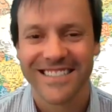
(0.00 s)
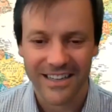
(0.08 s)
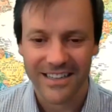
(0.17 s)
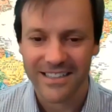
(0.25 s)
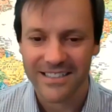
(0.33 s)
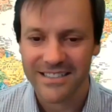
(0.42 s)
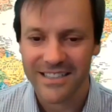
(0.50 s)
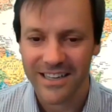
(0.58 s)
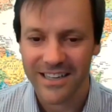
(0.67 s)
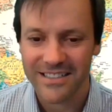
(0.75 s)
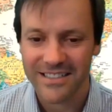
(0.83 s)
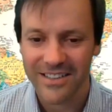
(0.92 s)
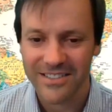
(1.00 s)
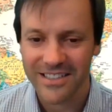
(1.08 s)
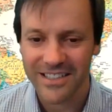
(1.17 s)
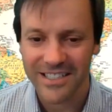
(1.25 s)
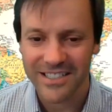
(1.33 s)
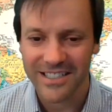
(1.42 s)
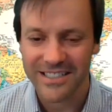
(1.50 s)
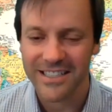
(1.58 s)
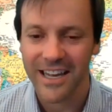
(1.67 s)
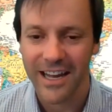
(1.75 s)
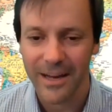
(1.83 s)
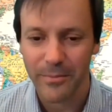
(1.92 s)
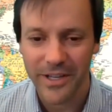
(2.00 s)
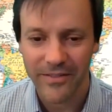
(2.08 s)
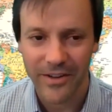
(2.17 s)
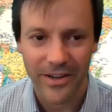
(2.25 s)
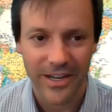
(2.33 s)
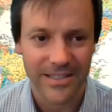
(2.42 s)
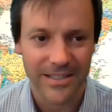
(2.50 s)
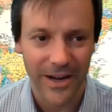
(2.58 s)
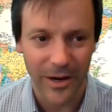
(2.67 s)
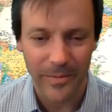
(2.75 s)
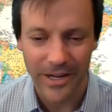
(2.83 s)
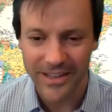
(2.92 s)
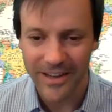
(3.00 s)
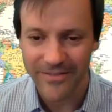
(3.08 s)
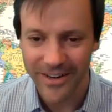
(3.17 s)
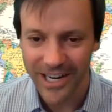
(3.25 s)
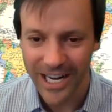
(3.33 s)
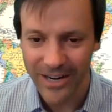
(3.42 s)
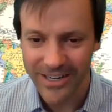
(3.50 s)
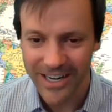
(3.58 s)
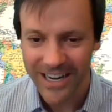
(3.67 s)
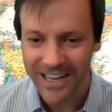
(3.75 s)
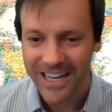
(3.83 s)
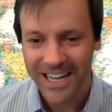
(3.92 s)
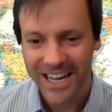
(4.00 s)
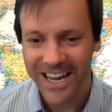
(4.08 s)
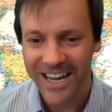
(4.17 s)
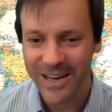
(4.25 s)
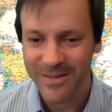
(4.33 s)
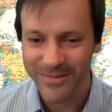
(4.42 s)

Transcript: sort of highlight any special events or any special traditions